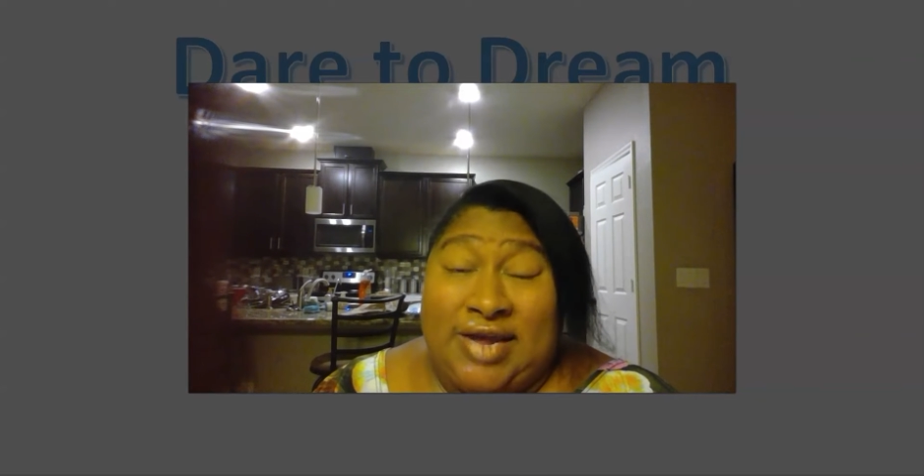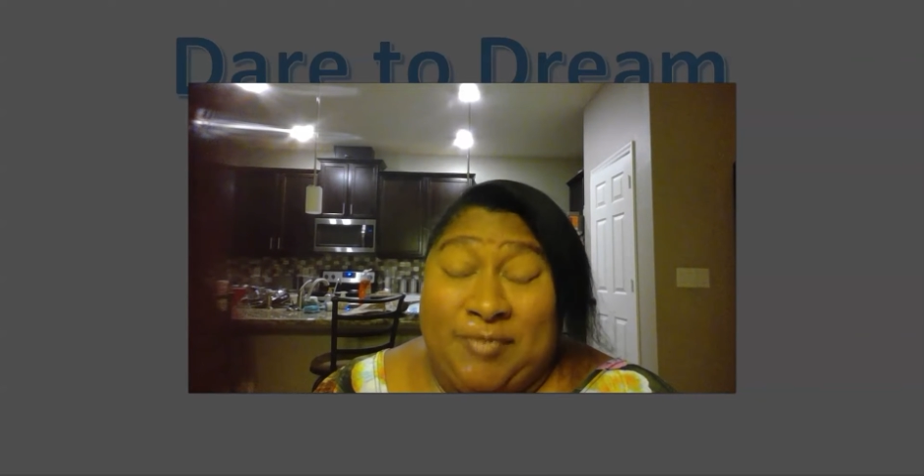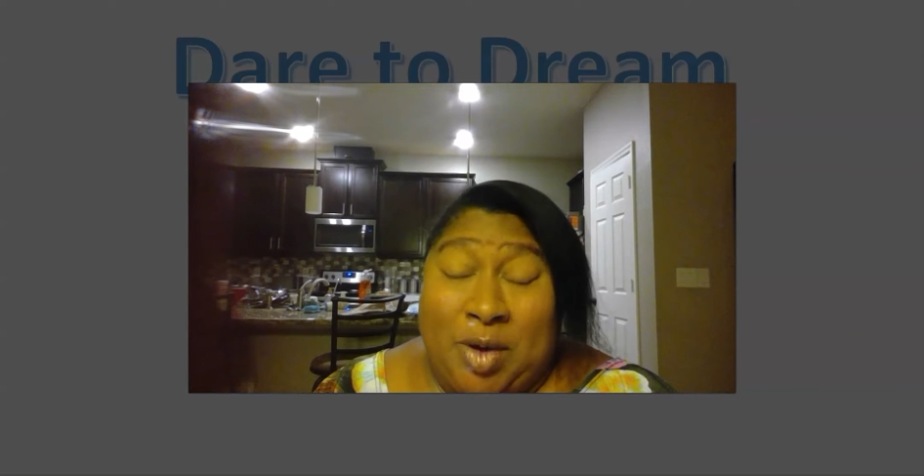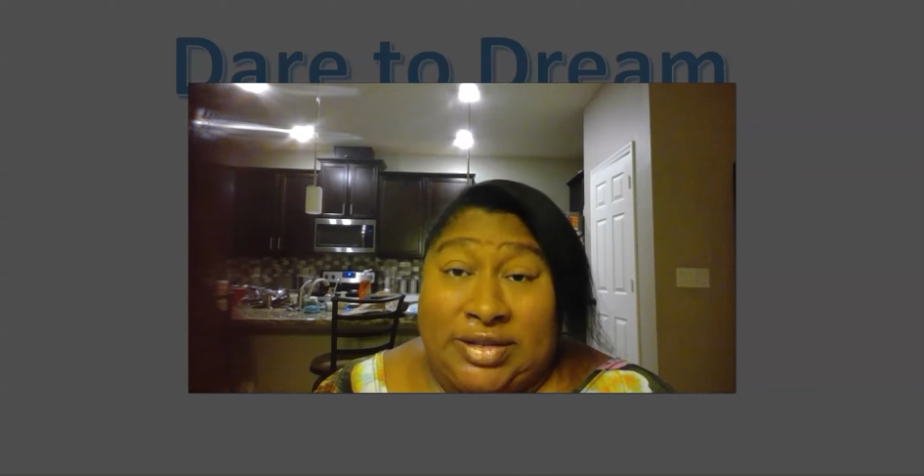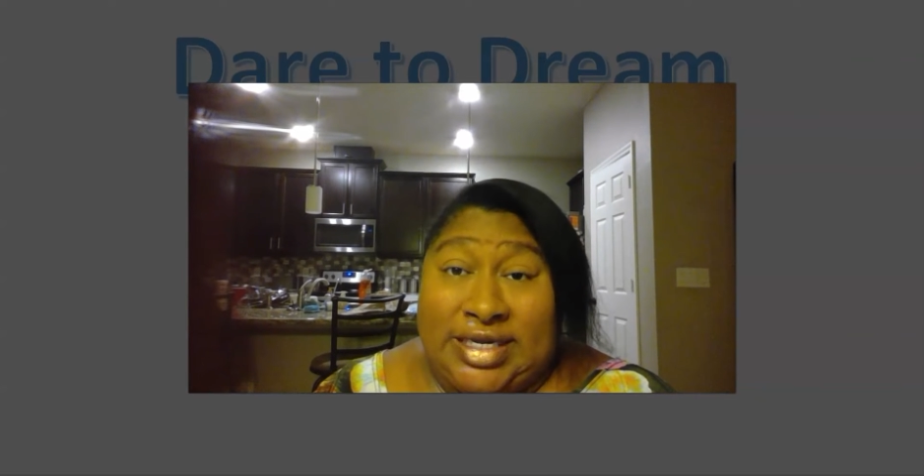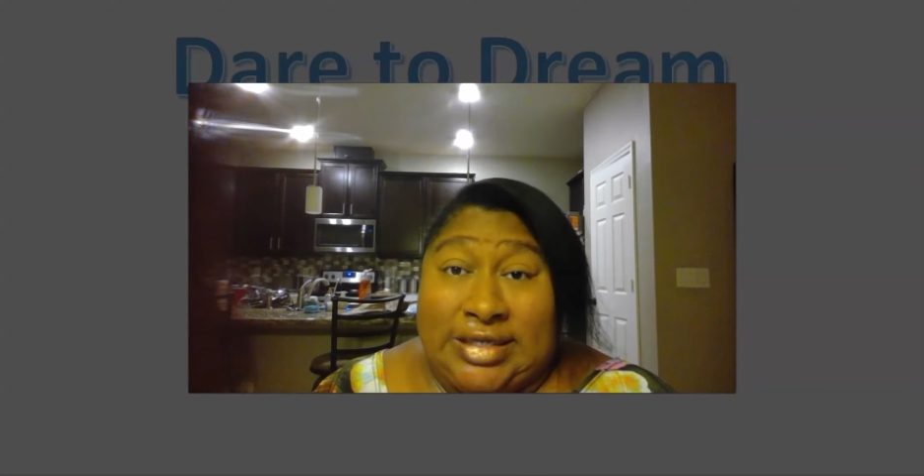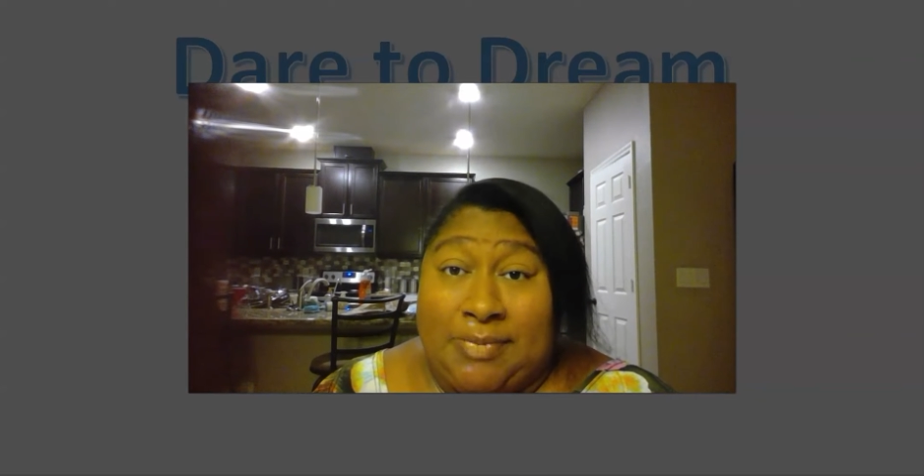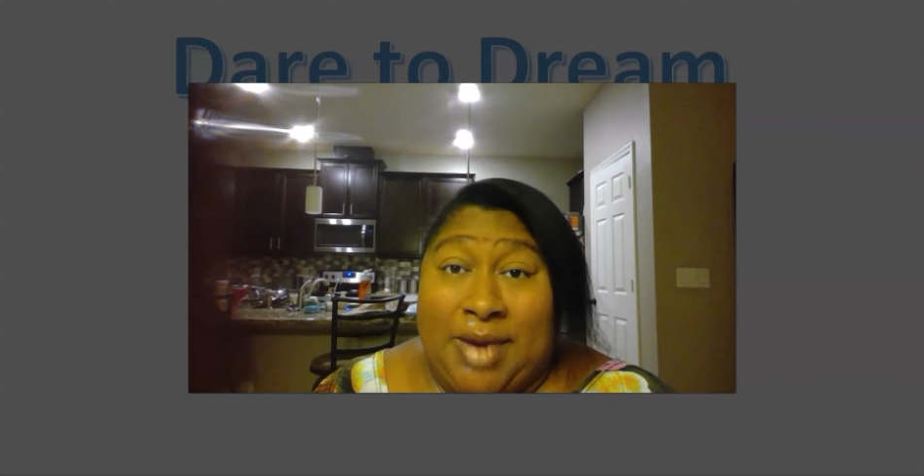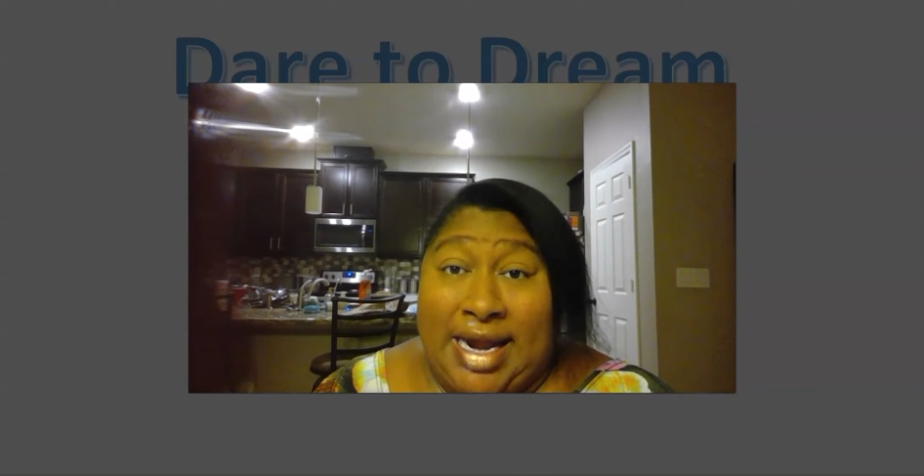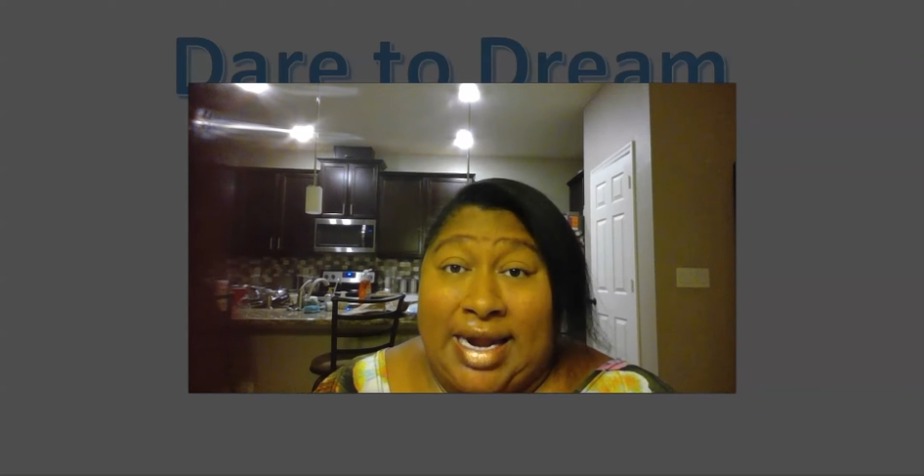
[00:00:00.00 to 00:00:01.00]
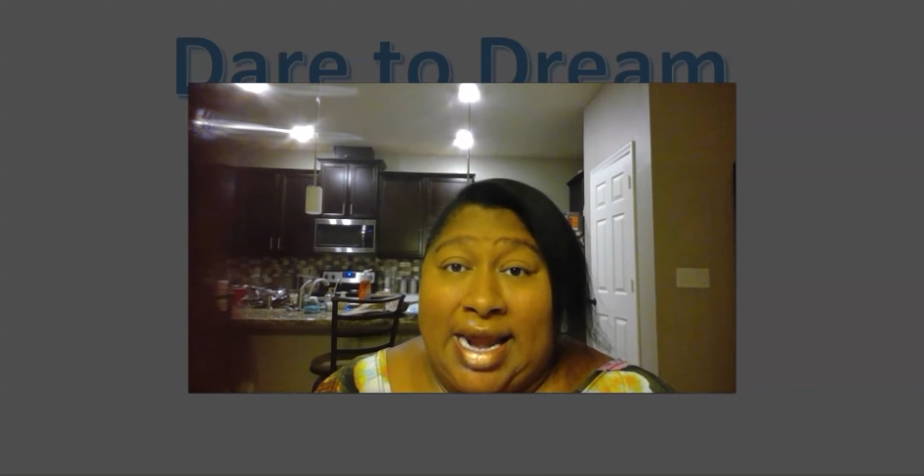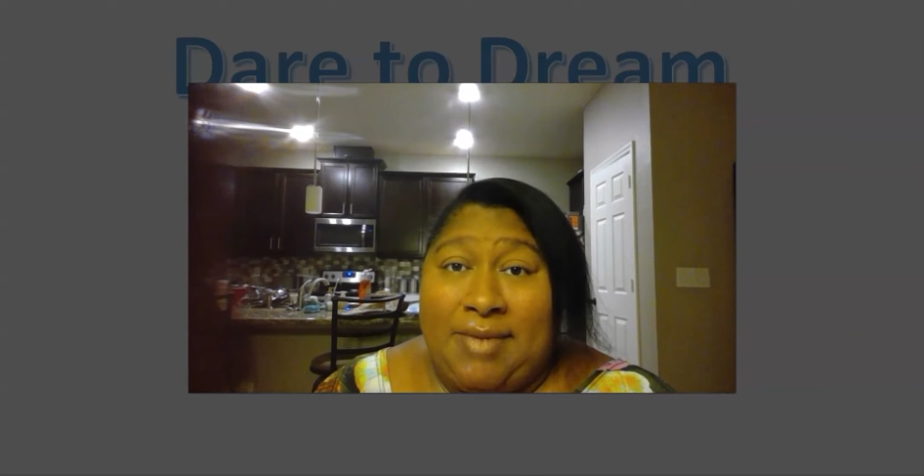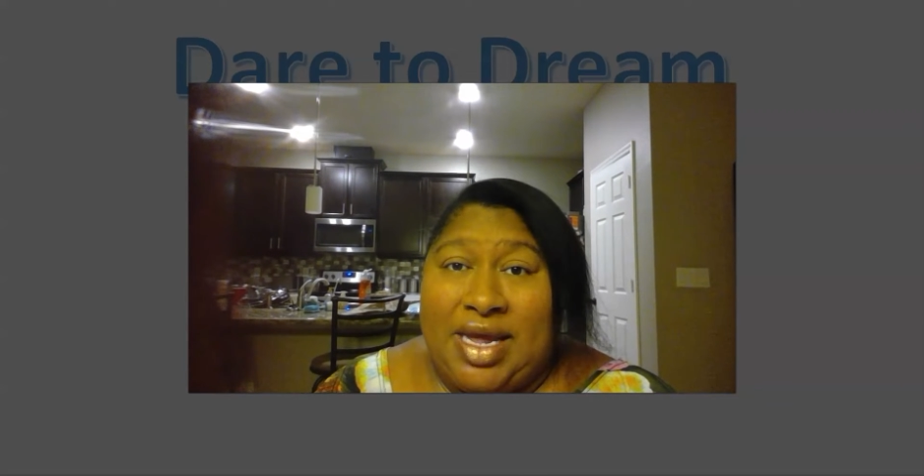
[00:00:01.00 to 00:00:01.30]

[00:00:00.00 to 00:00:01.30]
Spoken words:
they've participated in,